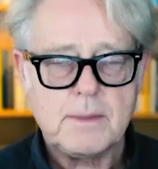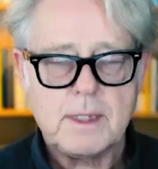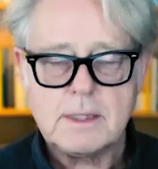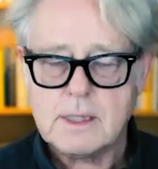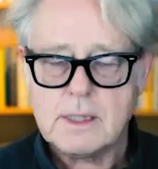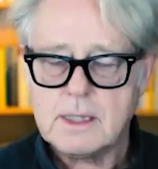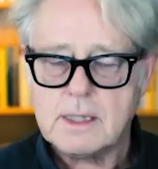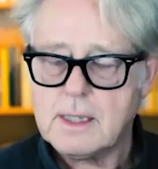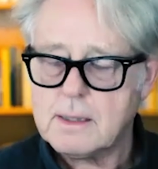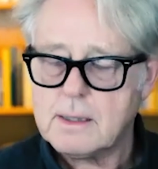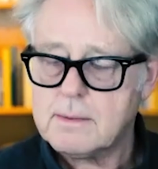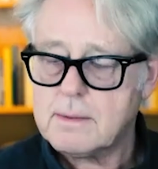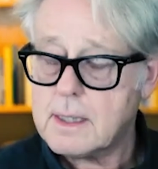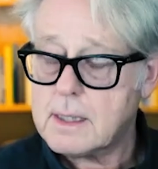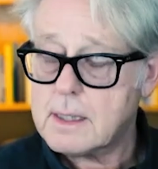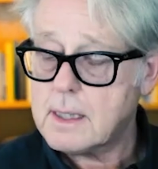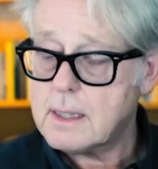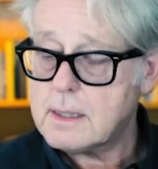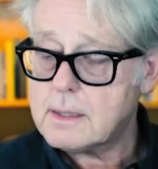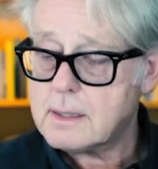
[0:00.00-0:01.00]
i said that i
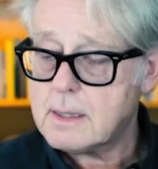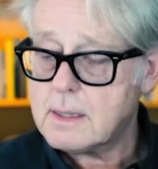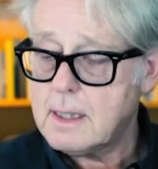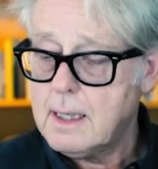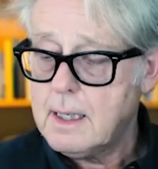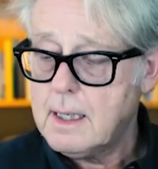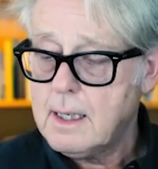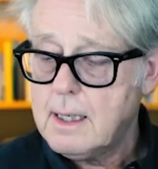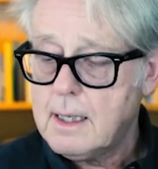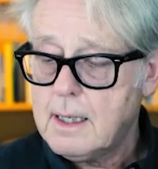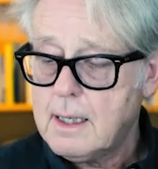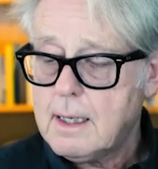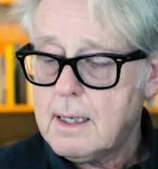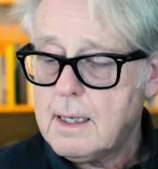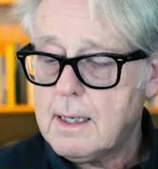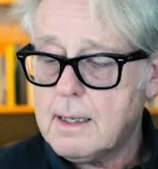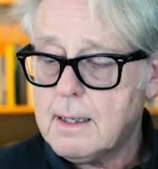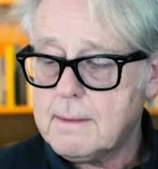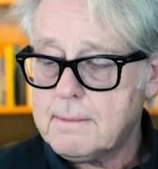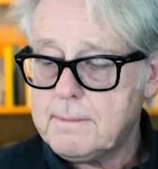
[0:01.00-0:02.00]
guess yeah
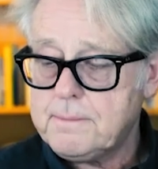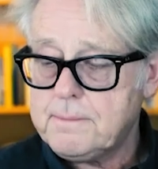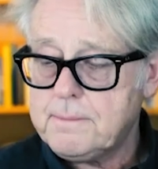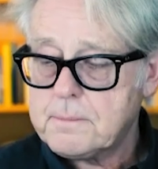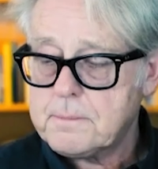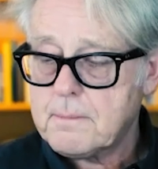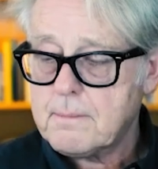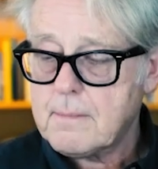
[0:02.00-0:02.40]
um,